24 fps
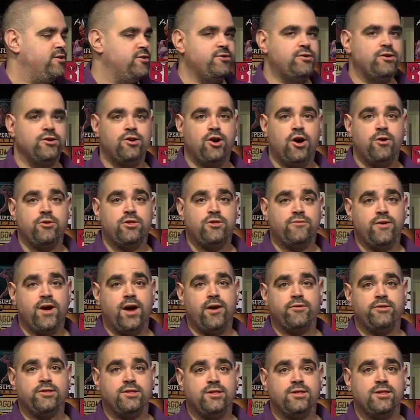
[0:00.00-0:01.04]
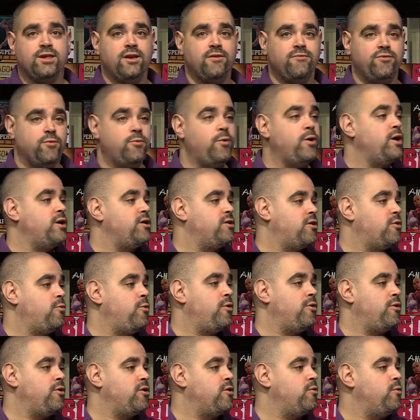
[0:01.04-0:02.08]
You could go as far as to say if you wanted to
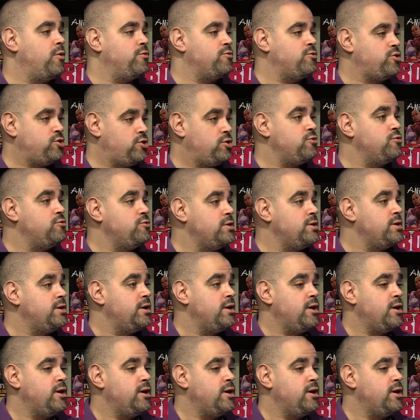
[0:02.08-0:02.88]
quote-unquote shoot,